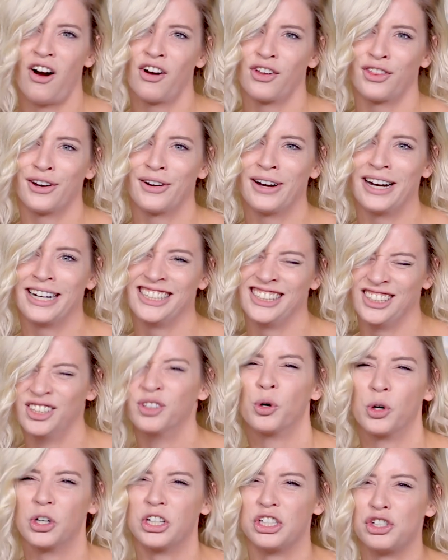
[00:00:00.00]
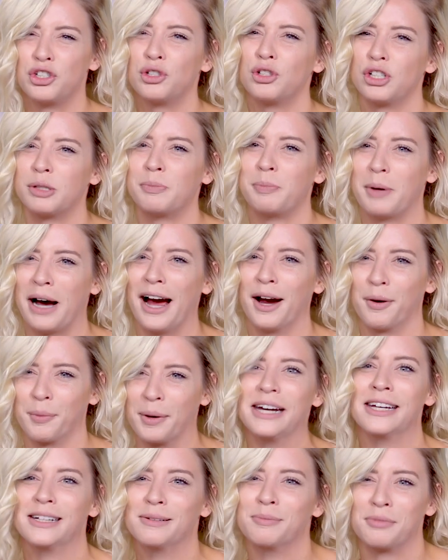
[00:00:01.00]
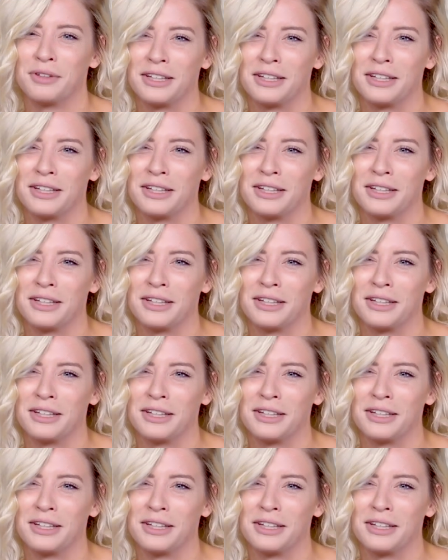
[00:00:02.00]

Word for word: Are there any, or did yes. you just buy random